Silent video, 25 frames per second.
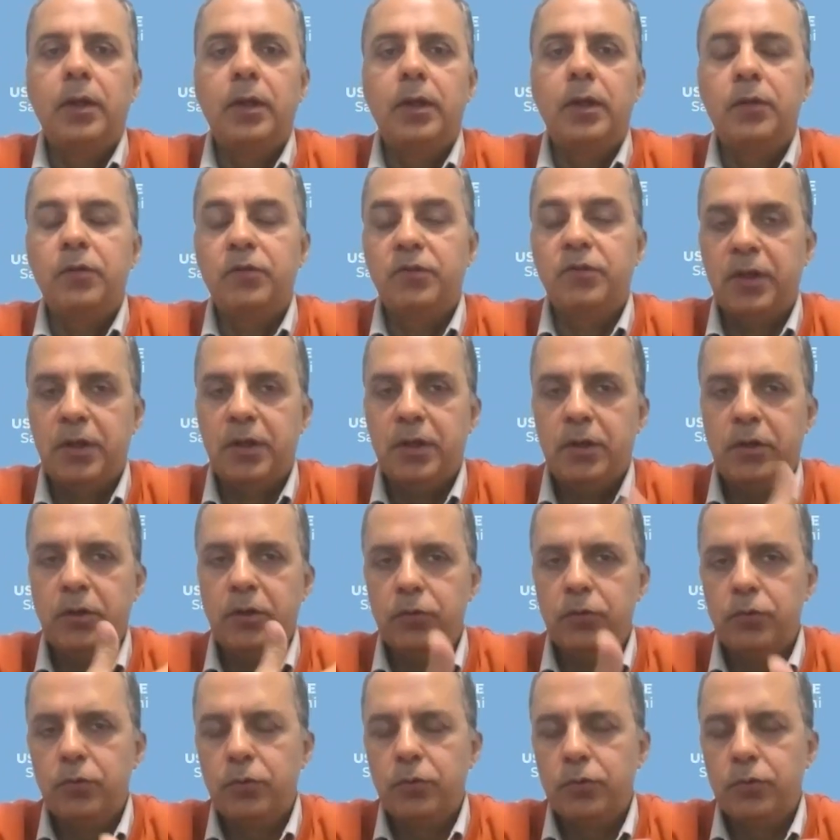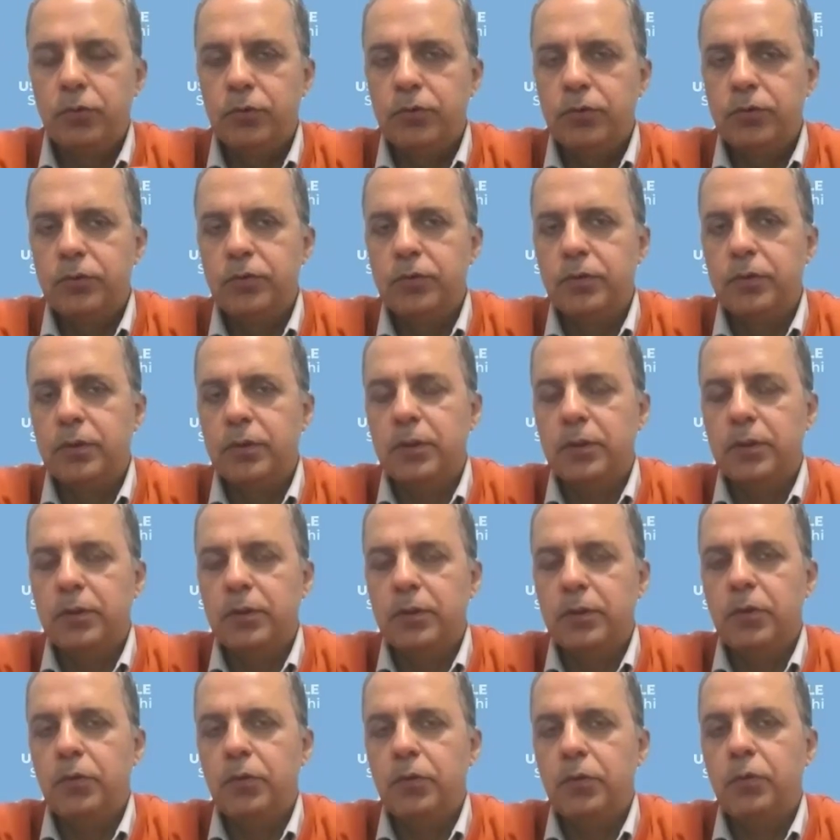Second, of course,
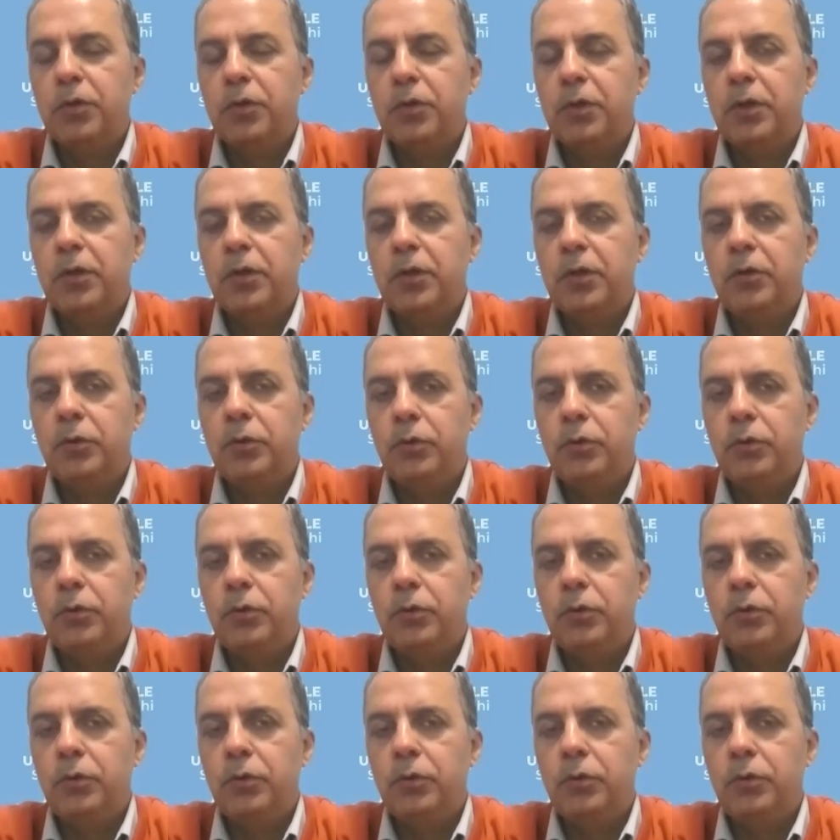what can